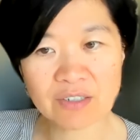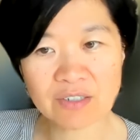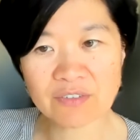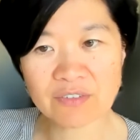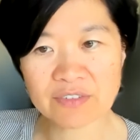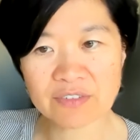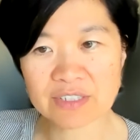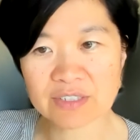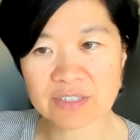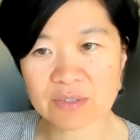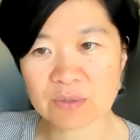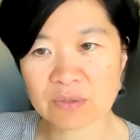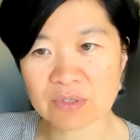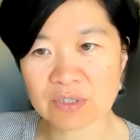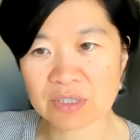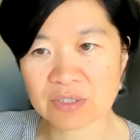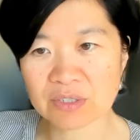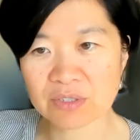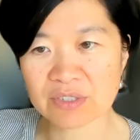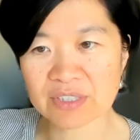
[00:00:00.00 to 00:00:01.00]
of the
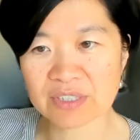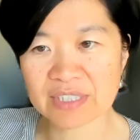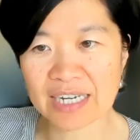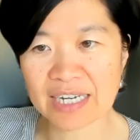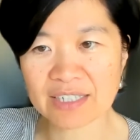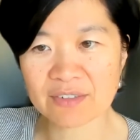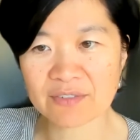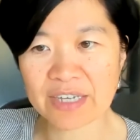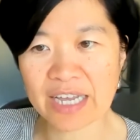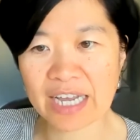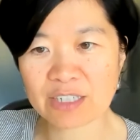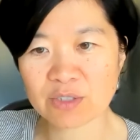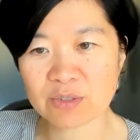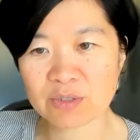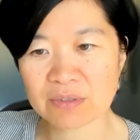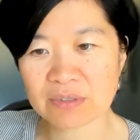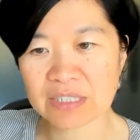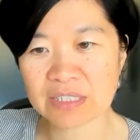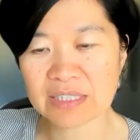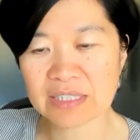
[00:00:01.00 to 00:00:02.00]
Social Society of
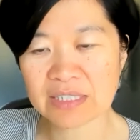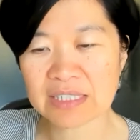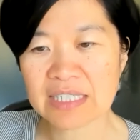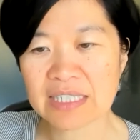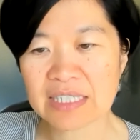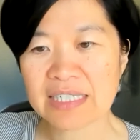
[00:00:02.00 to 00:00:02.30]
Actuaries,